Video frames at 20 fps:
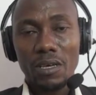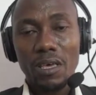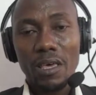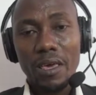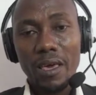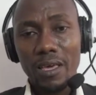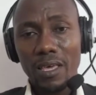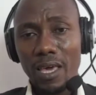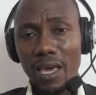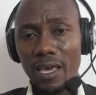
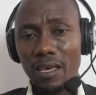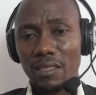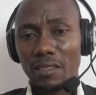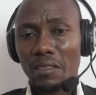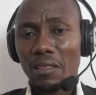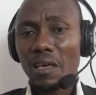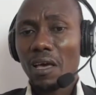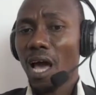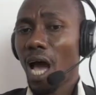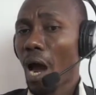Again,
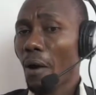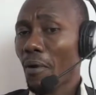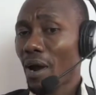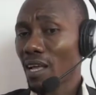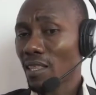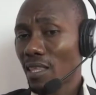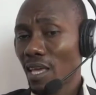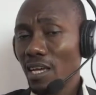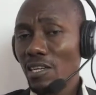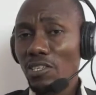our
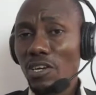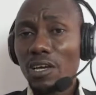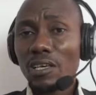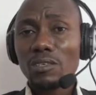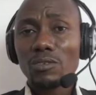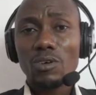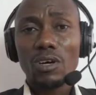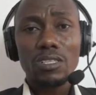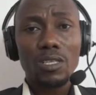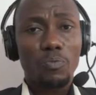attention
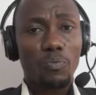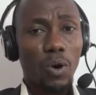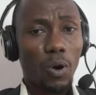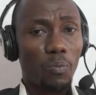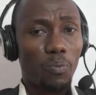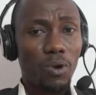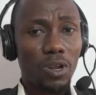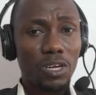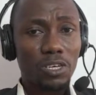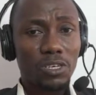is on the
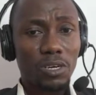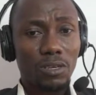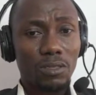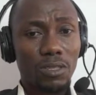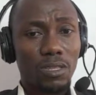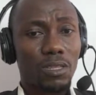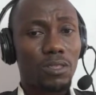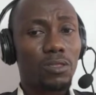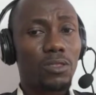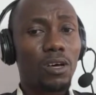population,
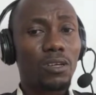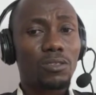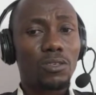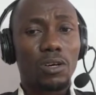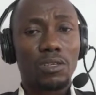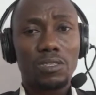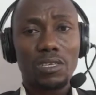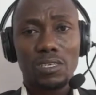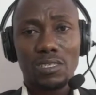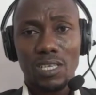not
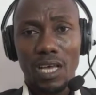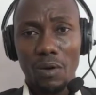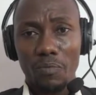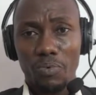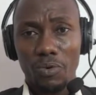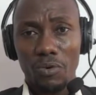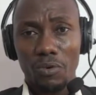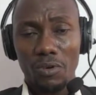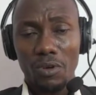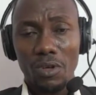on the
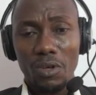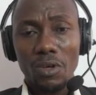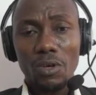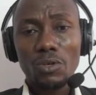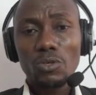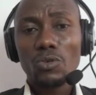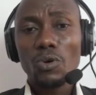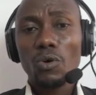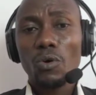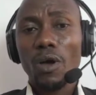sample.
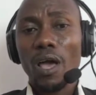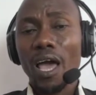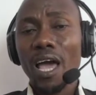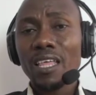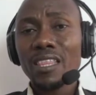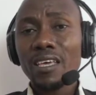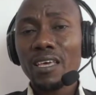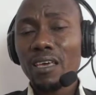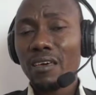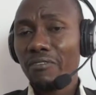So
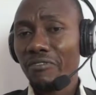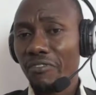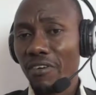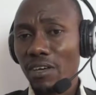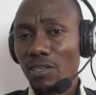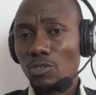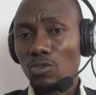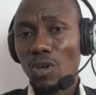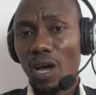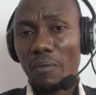any
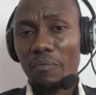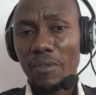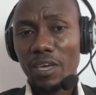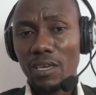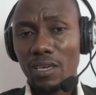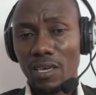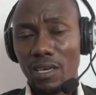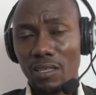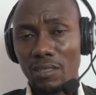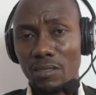inference you are
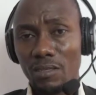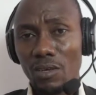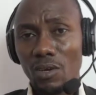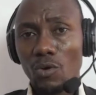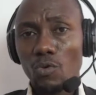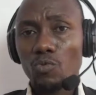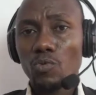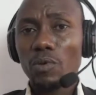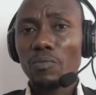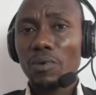making
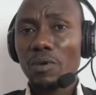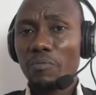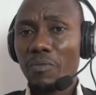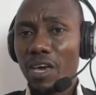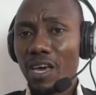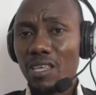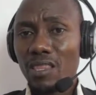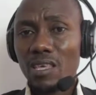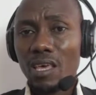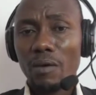will be
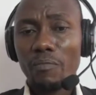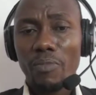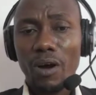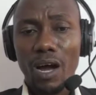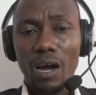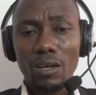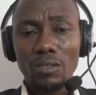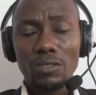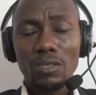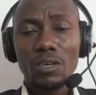made
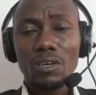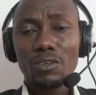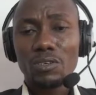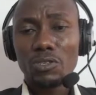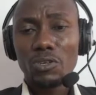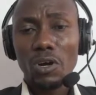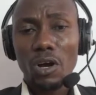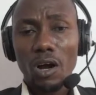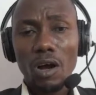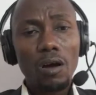about
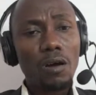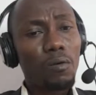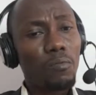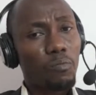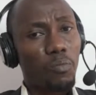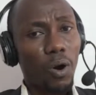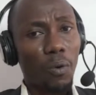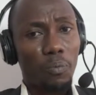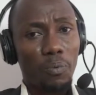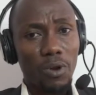your
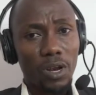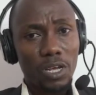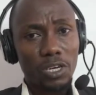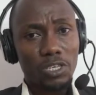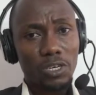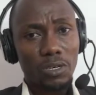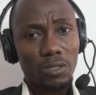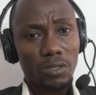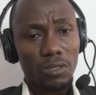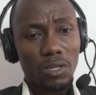
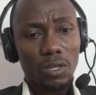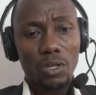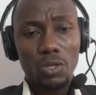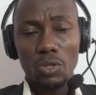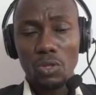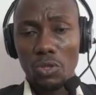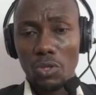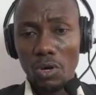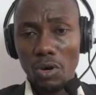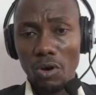population,
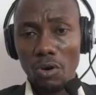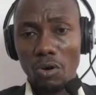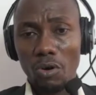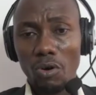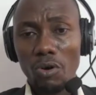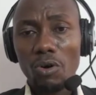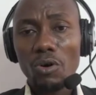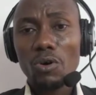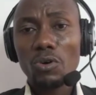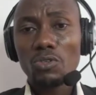
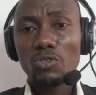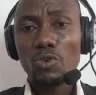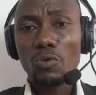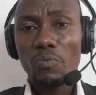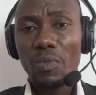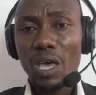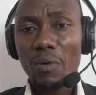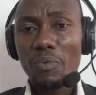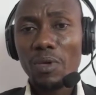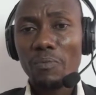though you
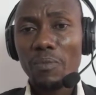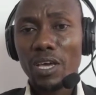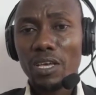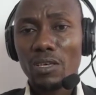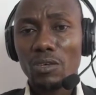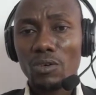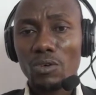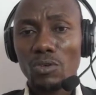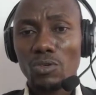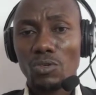may be
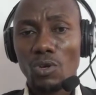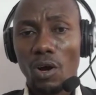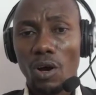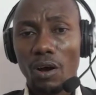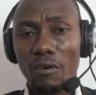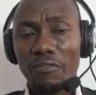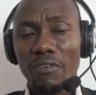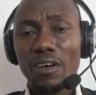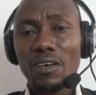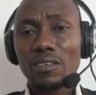making use
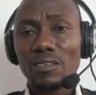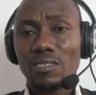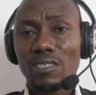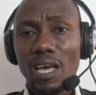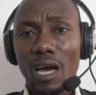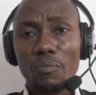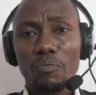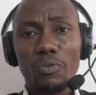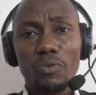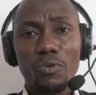of
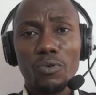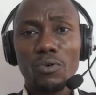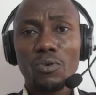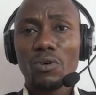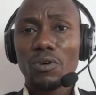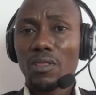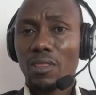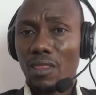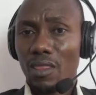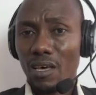sample
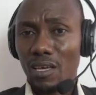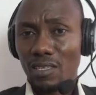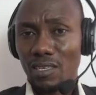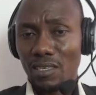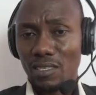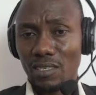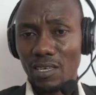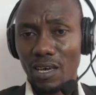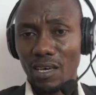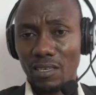data
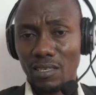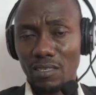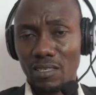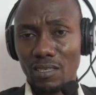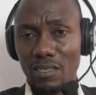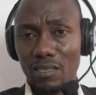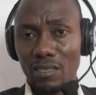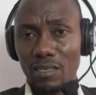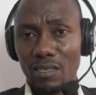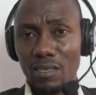sets.
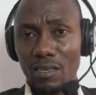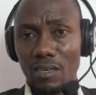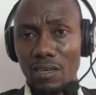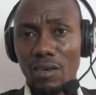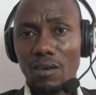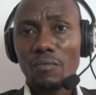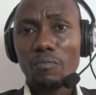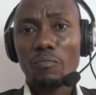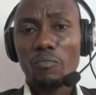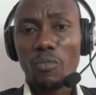
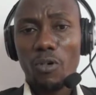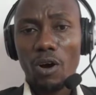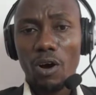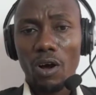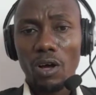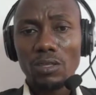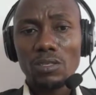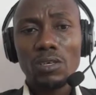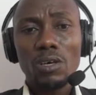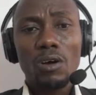
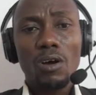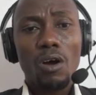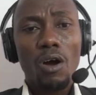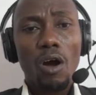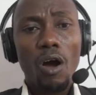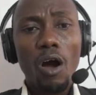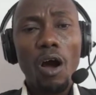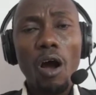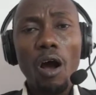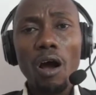But
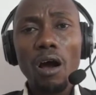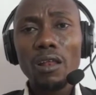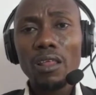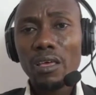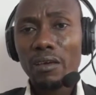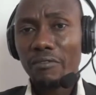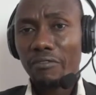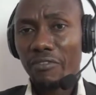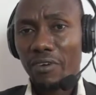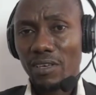all
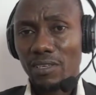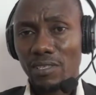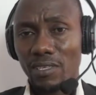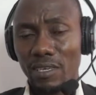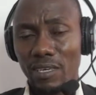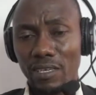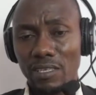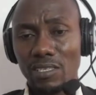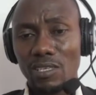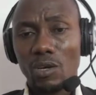
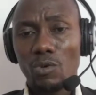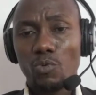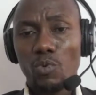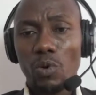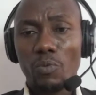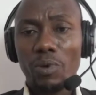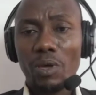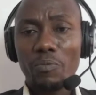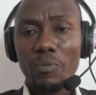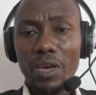inferences will
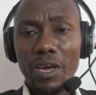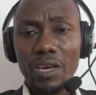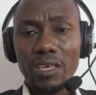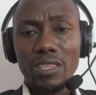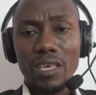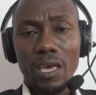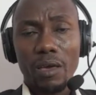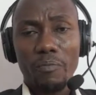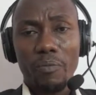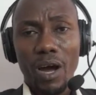be
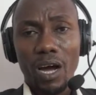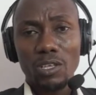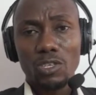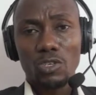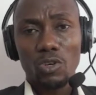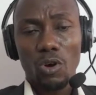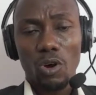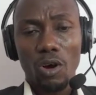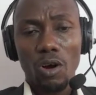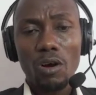made about
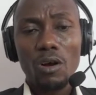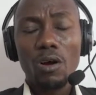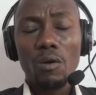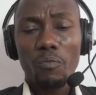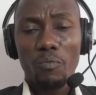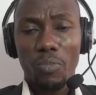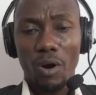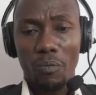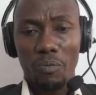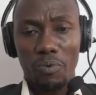your
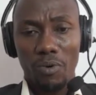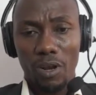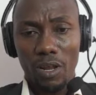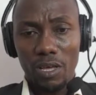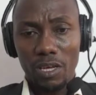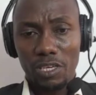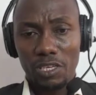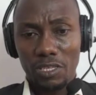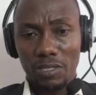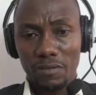
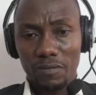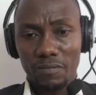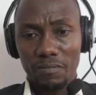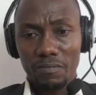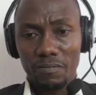population.